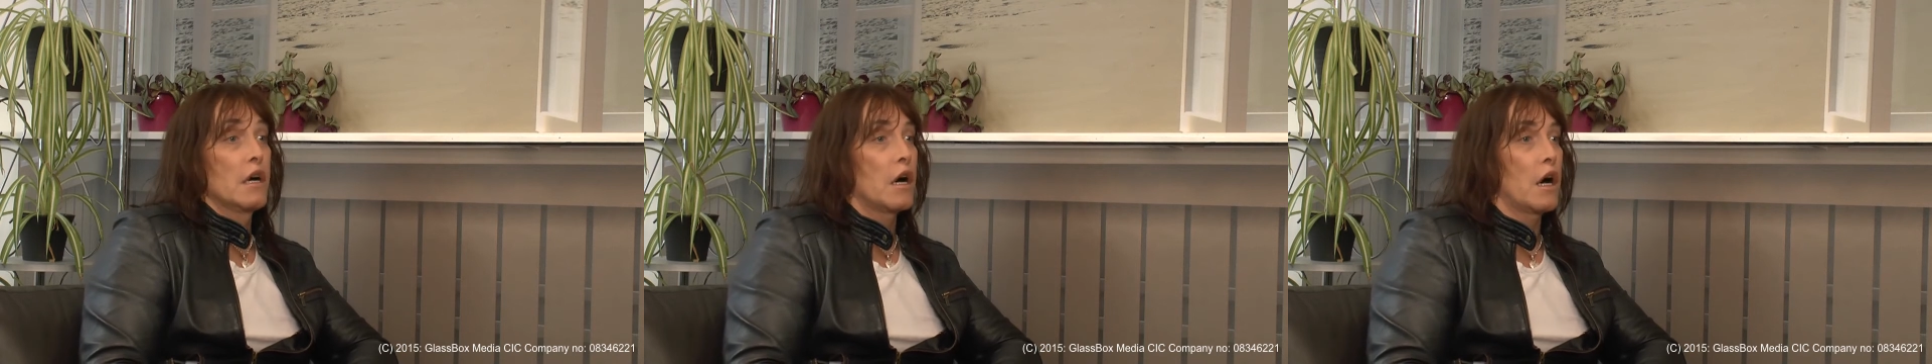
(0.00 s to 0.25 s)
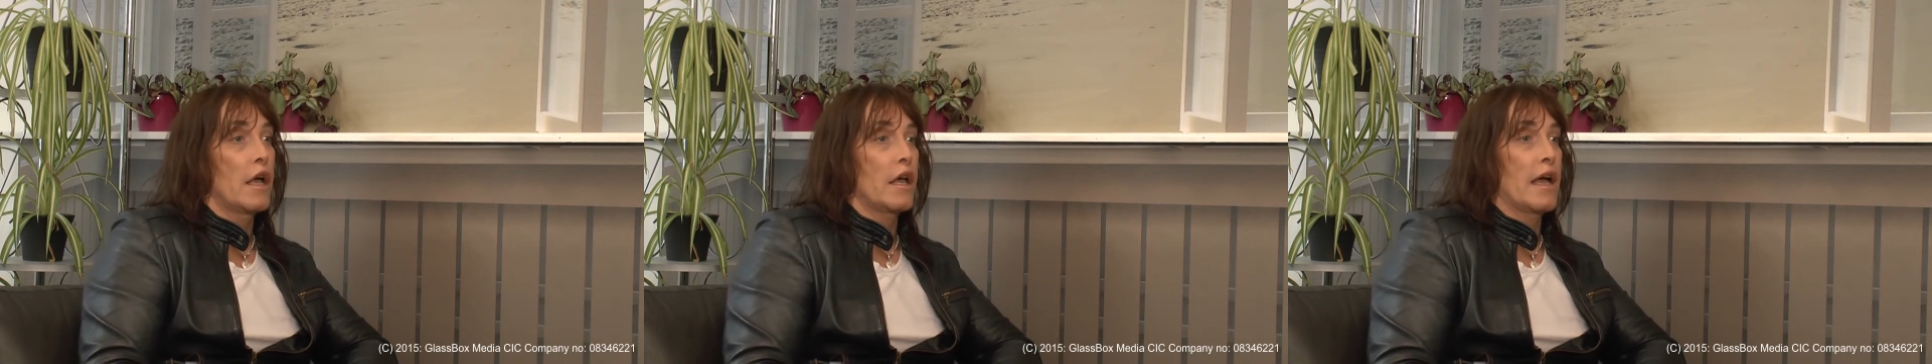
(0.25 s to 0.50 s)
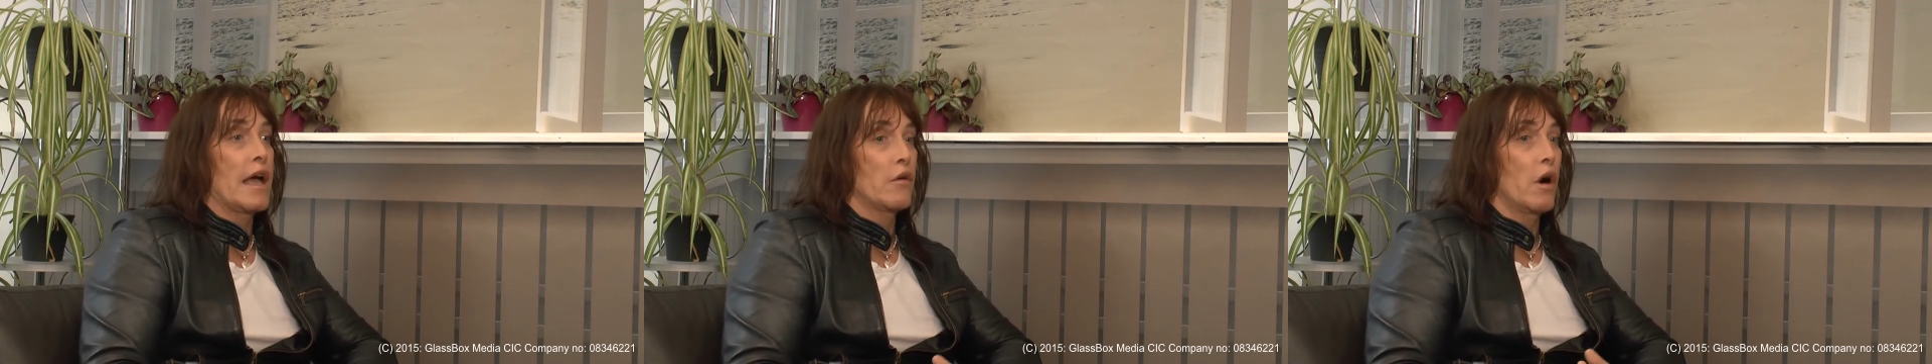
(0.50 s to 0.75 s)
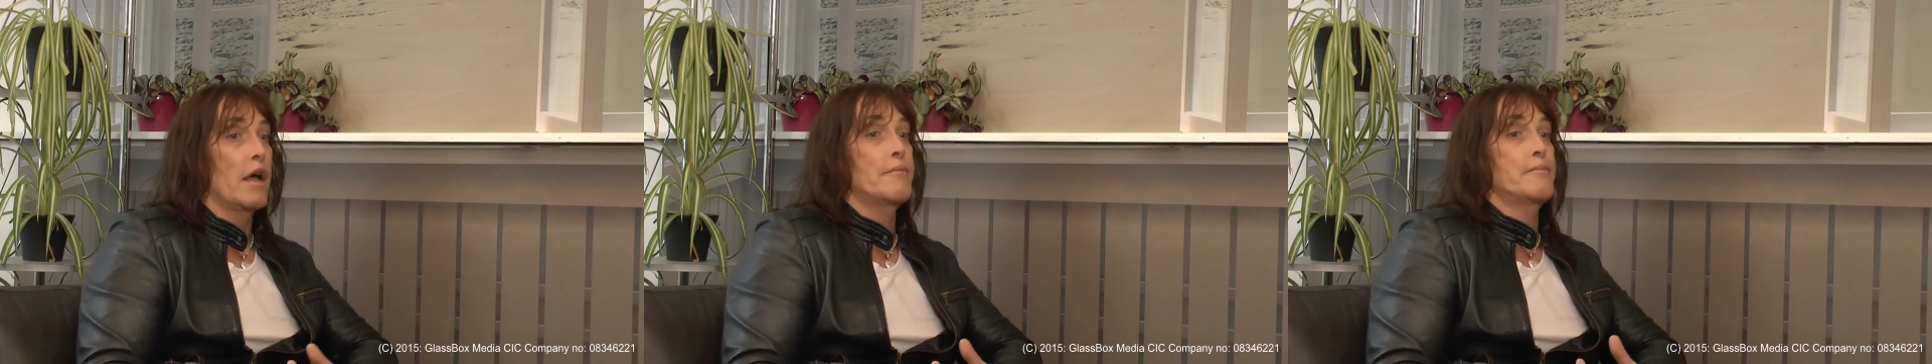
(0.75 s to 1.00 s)

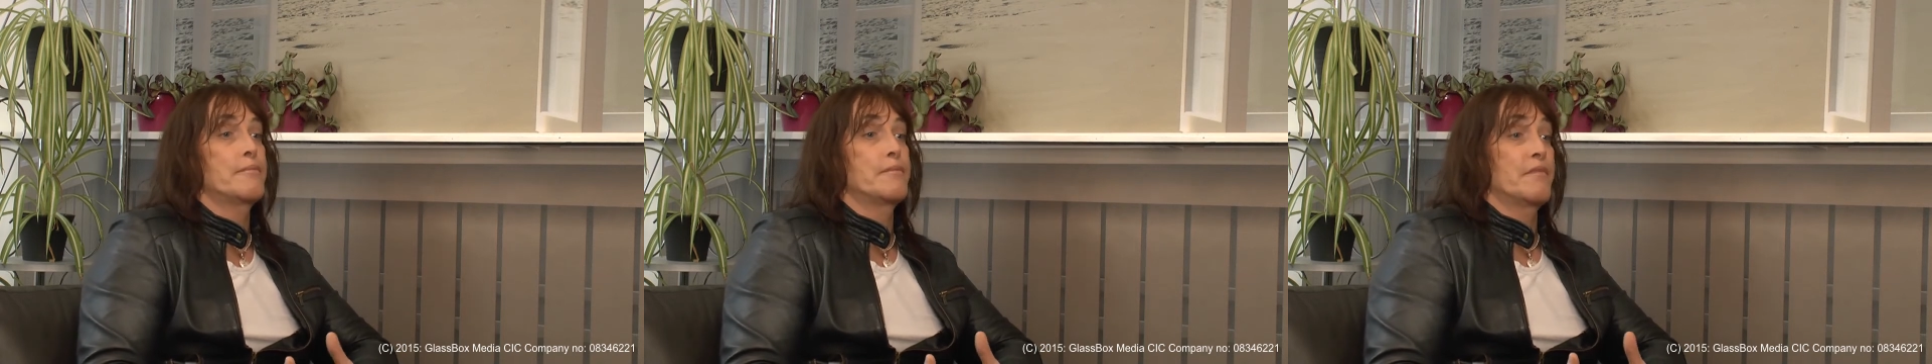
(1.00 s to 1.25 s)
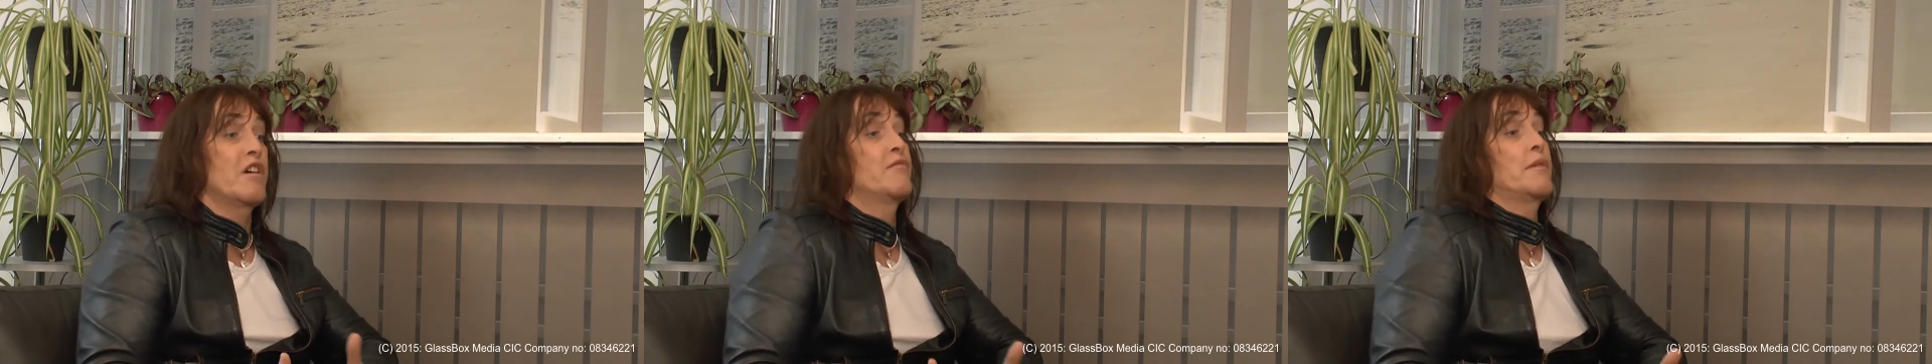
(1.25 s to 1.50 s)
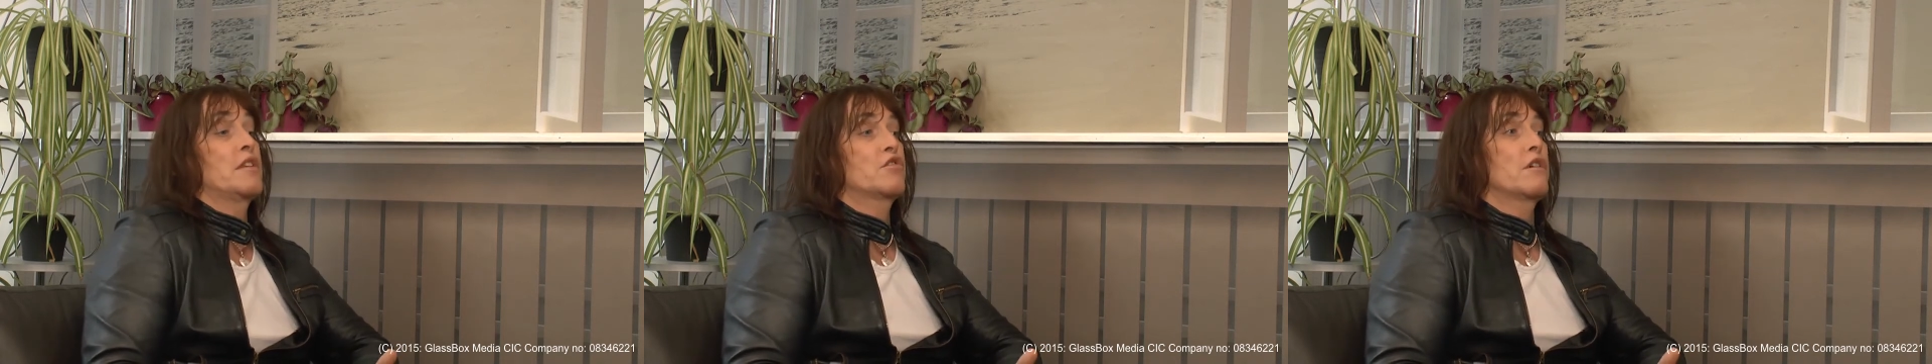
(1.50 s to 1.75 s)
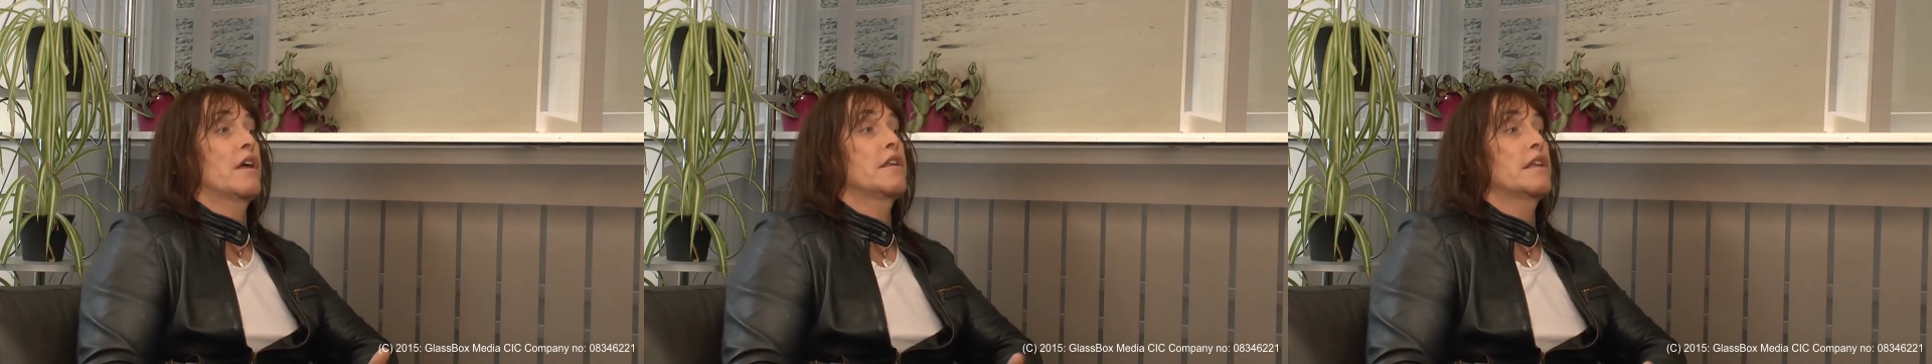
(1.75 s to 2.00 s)
How I have been
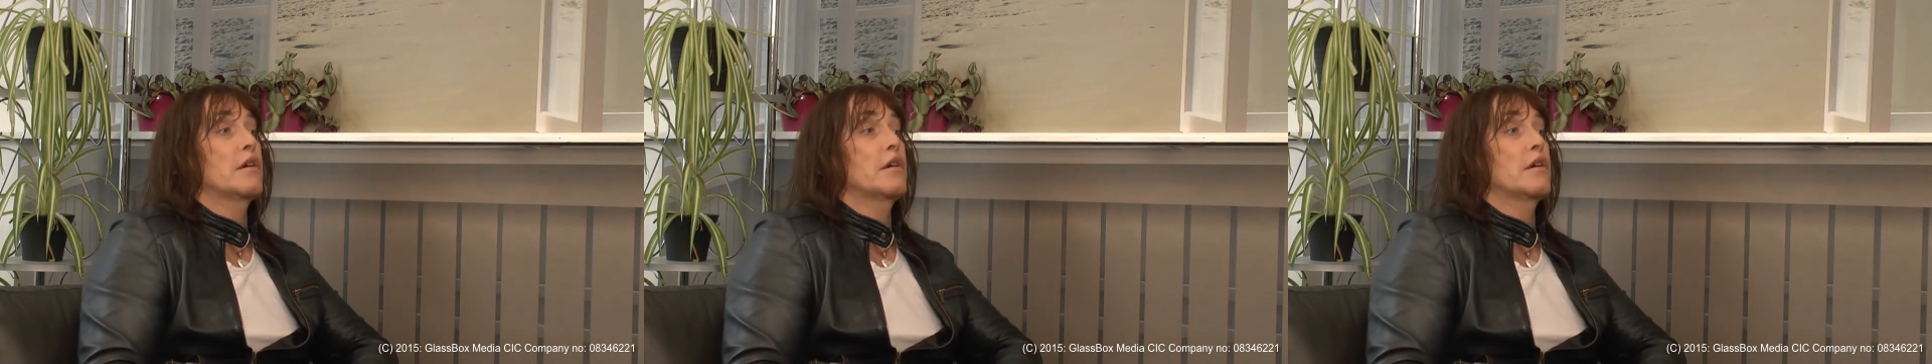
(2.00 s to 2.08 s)
trained,